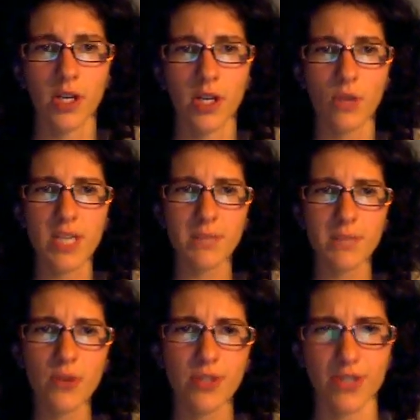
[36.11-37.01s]
We
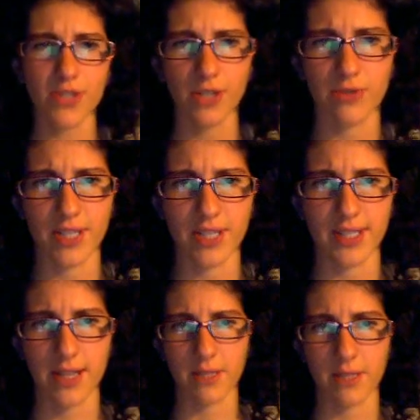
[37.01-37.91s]
exposed our children to
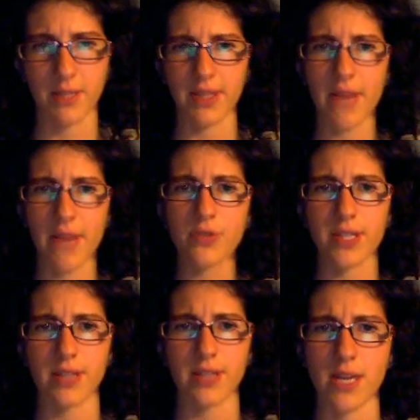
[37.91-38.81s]
Santa, but never said
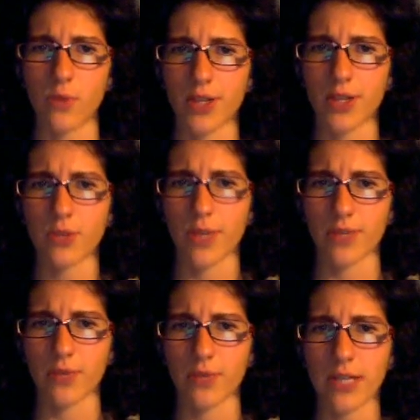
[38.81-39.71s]
that he was or
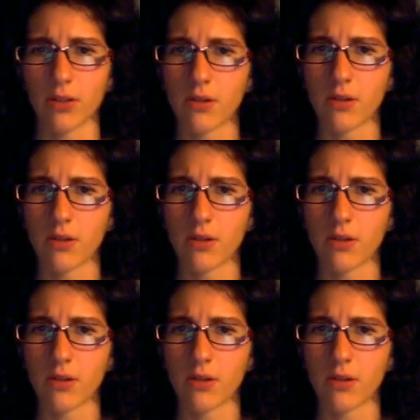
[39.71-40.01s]
wasn't real.